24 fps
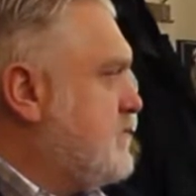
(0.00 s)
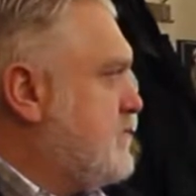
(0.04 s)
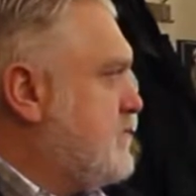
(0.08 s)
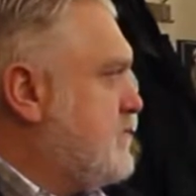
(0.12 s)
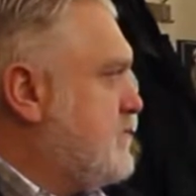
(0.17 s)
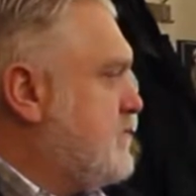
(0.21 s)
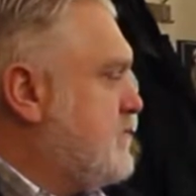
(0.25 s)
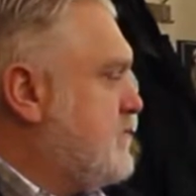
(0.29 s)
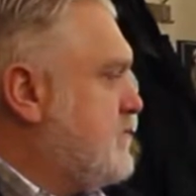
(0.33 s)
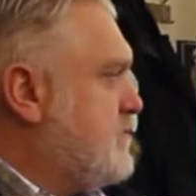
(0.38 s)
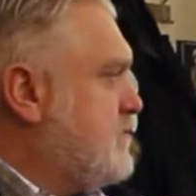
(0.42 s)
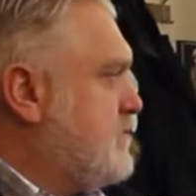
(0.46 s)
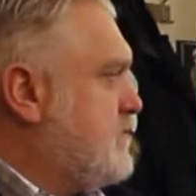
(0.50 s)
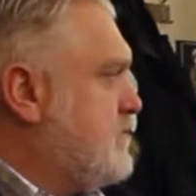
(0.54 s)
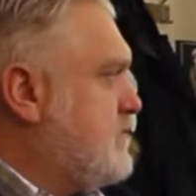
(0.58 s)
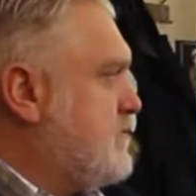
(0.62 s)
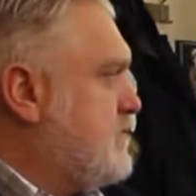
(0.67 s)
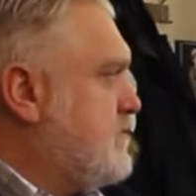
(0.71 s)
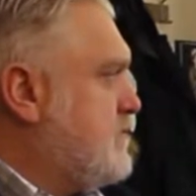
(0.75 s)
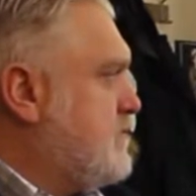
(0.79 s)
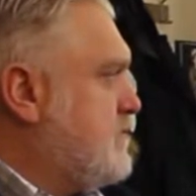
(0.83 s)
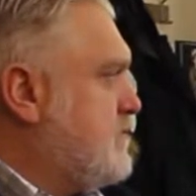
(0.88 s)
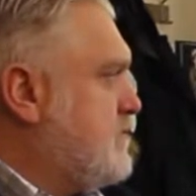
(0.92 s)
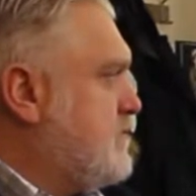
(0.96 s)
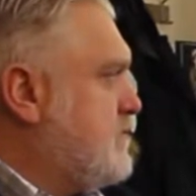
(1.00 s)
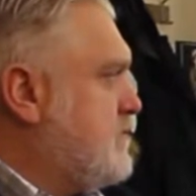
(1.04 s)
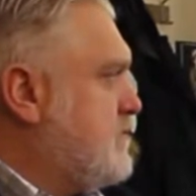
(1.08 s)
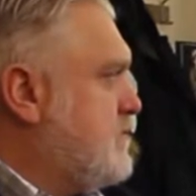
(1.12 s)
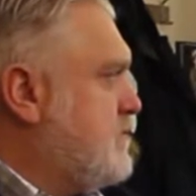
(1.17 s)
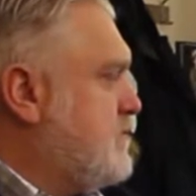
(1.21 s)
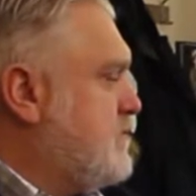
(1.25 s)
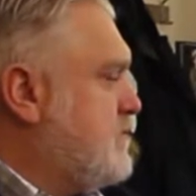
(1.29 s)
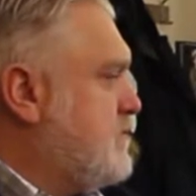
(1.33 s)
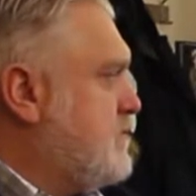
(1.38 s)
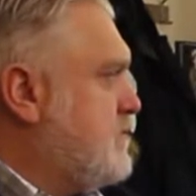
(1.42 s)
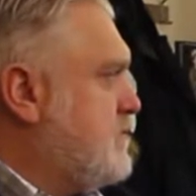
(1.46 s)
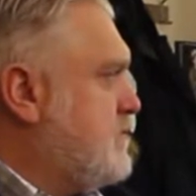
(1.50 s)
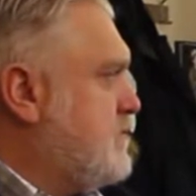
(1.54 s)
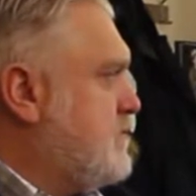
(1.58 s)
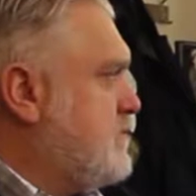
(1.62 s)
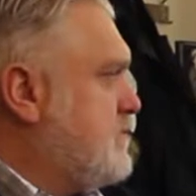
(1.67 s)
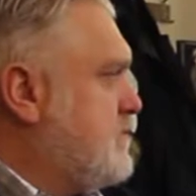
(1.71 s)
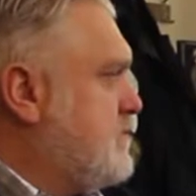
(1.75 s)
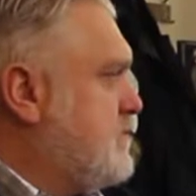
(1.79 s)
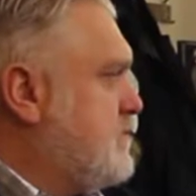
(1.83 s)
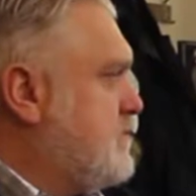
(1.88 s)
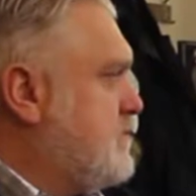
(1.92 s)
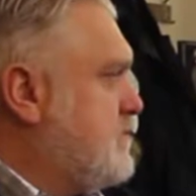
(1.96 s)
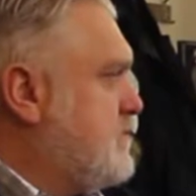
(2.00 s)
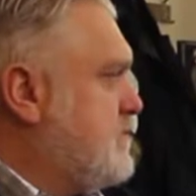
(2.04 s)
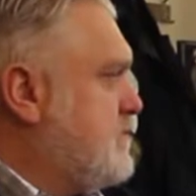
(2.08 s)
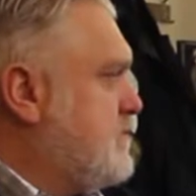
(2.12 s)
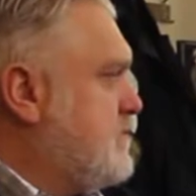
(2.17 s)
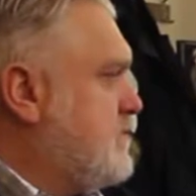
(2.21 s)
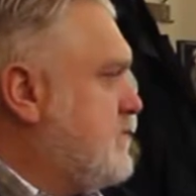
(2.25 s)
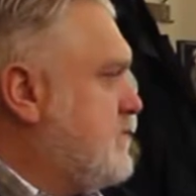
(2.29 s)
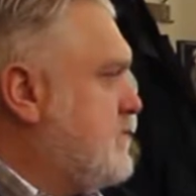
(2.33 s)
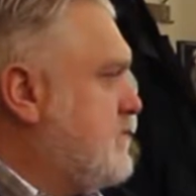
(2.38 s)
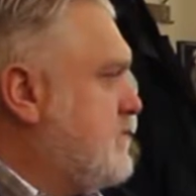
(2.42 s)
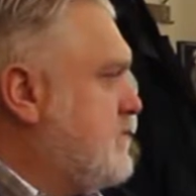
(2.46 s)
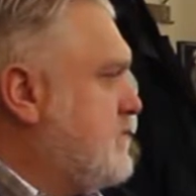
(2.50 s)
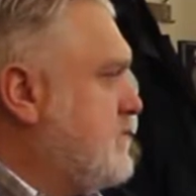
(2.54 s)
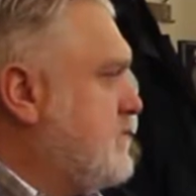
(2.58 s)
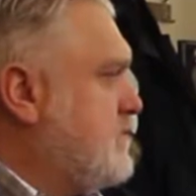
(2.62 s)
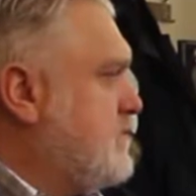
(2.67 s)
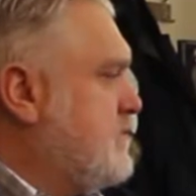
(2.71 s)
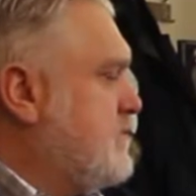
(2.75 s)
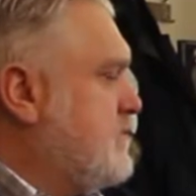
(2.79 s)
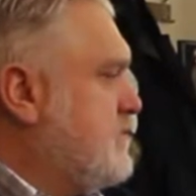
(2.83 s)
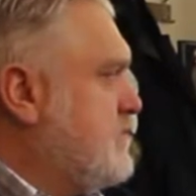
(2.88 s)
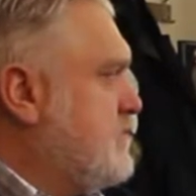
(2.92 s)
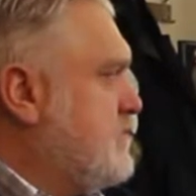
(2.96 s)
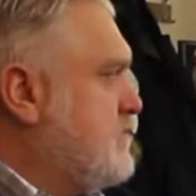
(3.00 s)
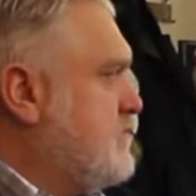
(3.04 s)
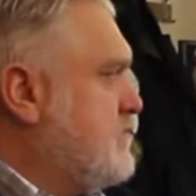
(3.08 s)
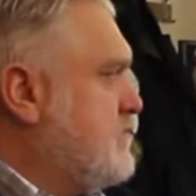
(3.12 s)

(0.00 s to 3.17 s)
No words are spoken by the person on screen.